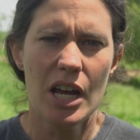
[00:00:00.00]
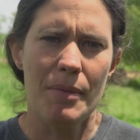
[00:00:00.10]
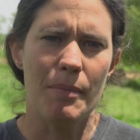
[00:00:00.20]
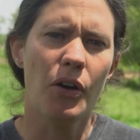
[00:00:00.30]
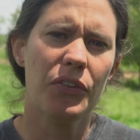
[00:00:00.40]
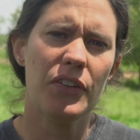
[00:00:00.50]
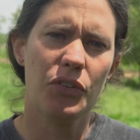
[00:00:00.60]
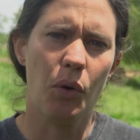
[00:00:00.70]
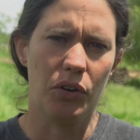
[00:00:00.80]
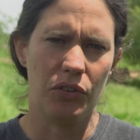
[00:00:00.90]
But most of
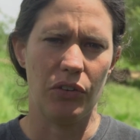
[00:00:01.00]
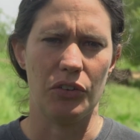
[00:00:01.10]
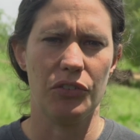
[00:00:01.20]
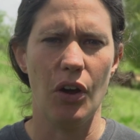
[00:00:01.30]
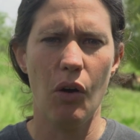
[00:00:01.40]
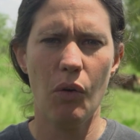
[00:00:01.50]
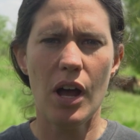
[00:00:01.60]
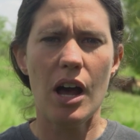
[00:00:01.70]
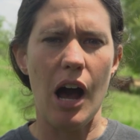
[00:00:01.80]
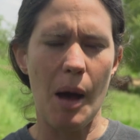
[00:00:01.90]
these horses are so
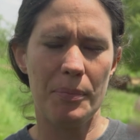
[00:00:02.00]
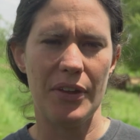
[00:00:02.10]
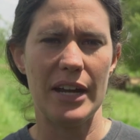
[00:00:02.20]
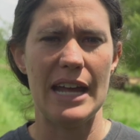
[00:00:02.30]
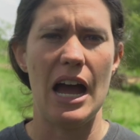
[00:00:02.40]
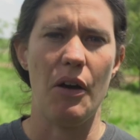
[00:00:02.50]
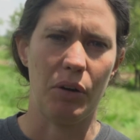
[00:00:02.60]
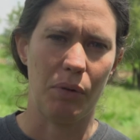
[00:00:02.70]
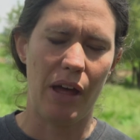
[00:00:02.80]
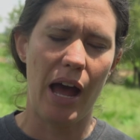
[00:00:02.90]
upside down,
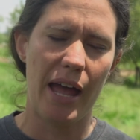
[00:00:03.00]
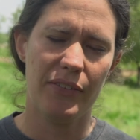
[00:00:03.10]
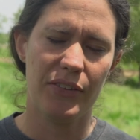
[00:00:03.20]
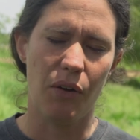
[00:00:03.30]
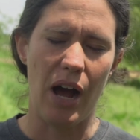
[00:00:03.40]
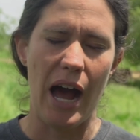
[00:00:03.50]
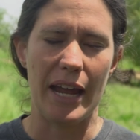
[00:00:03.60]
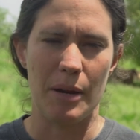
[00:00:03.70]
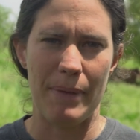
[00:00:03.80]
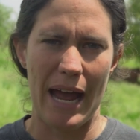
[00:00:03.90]
or with head so
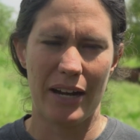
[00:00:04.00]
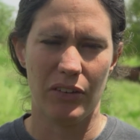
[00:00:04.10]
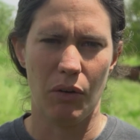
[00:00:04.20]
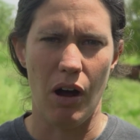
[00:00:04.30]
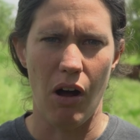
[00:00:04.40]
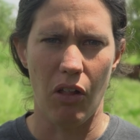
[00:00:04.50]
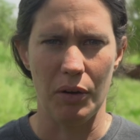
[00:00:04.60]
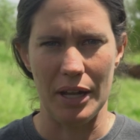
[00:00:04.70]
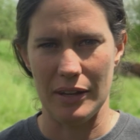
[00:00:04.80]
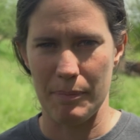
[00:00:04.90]
high and back so
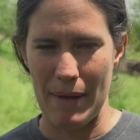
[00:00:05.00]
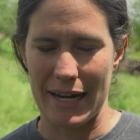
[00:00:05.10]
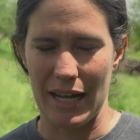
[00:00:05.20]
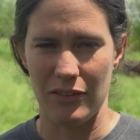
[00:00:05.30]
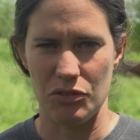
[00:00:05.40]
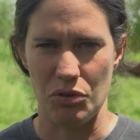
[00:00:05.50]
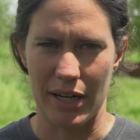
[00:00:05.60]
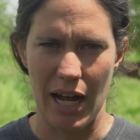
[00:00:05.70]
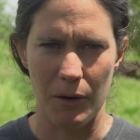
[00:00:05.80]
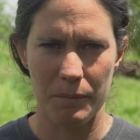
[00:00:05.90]
hollow and the back end
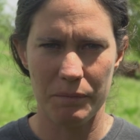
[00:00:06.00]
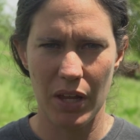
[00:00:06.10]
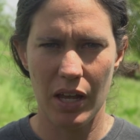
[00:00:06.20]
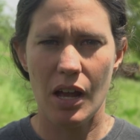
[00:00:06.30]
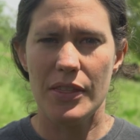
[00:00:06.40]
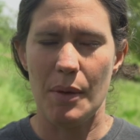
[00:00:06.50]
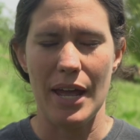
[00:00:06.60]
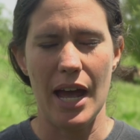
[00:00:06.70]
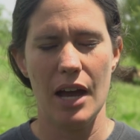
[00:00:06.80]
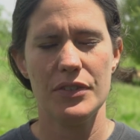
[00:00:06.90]
strung out, that
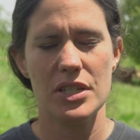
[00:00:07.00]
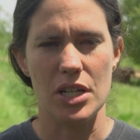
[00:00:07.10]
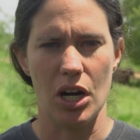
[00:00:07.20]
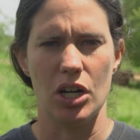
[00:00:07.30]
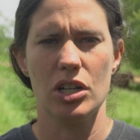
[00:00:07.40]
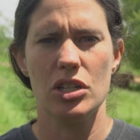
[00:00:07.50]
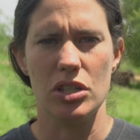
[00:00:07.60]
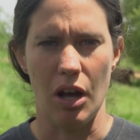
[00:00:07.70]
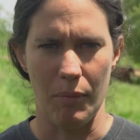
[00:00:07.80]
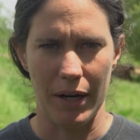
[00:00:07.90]
we have to start
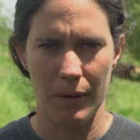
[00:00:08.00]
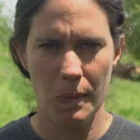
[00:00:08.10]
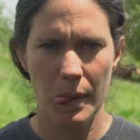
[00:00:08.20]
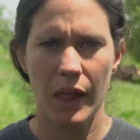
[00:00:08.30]
somewhere.